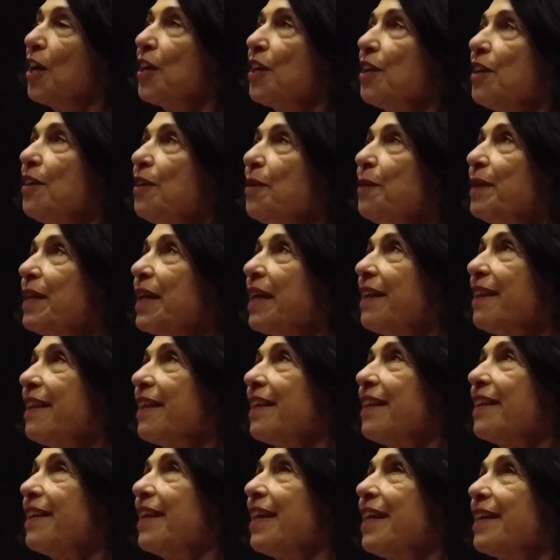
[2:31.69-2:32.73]
You know what, I
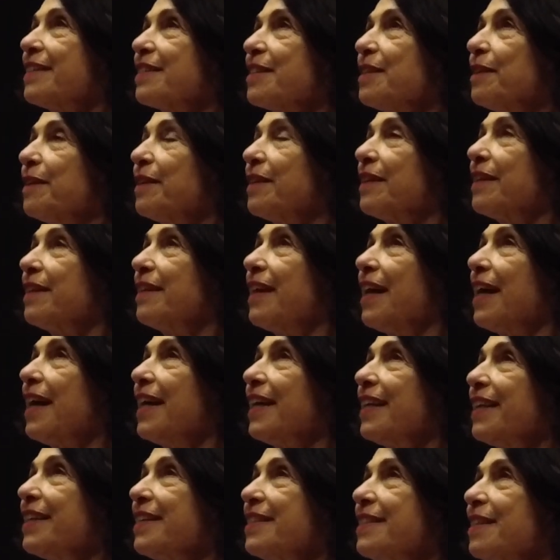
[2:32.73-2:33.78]
think that
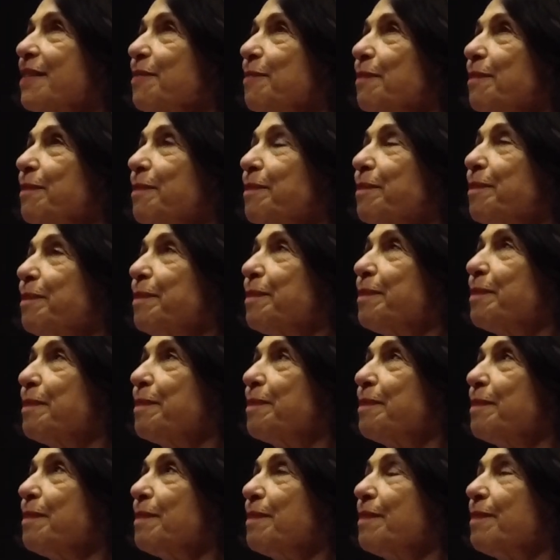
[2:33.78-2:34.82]
is a
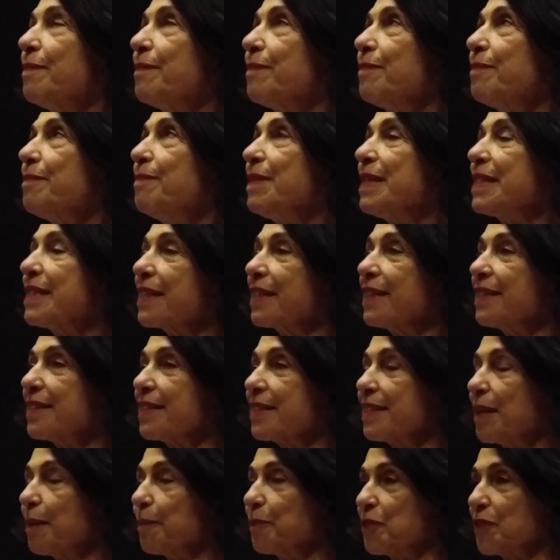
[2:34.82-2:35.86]

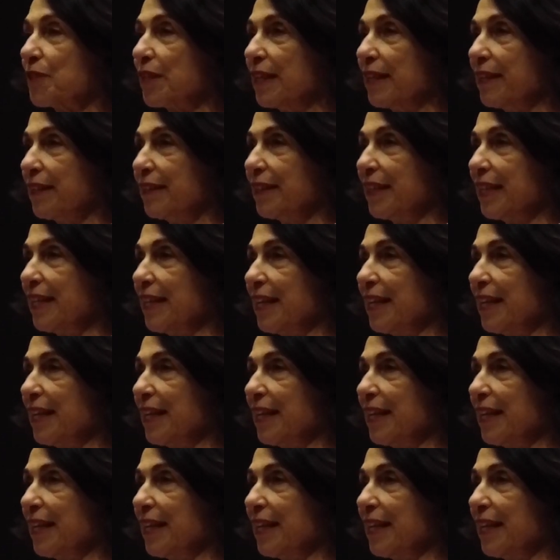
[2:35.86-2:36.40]
misconception.